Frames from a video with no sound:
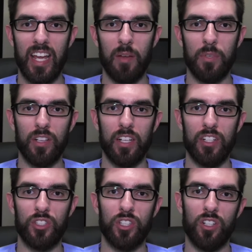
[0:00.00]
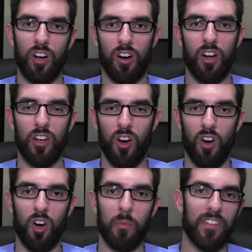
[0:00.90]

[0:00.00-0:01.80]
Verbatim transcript: emulation on ARM.